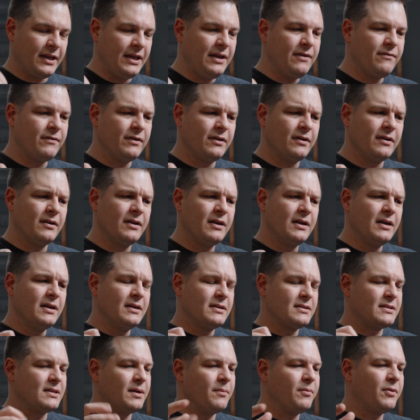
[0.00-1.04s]
Even
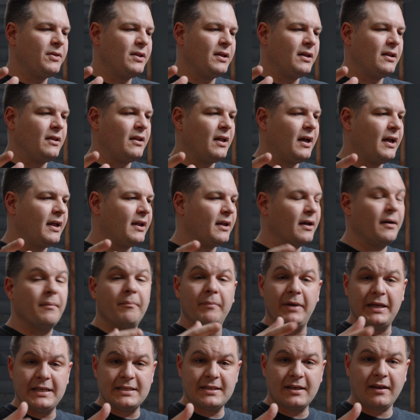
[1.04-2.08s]
something like a
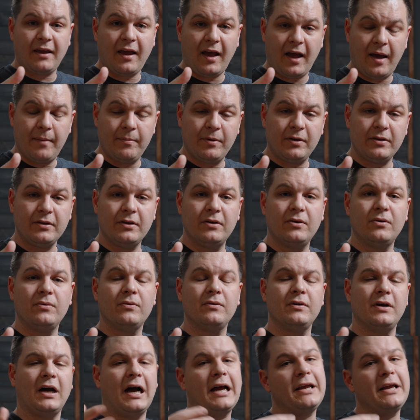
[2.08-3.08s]
Mesa Cab clone.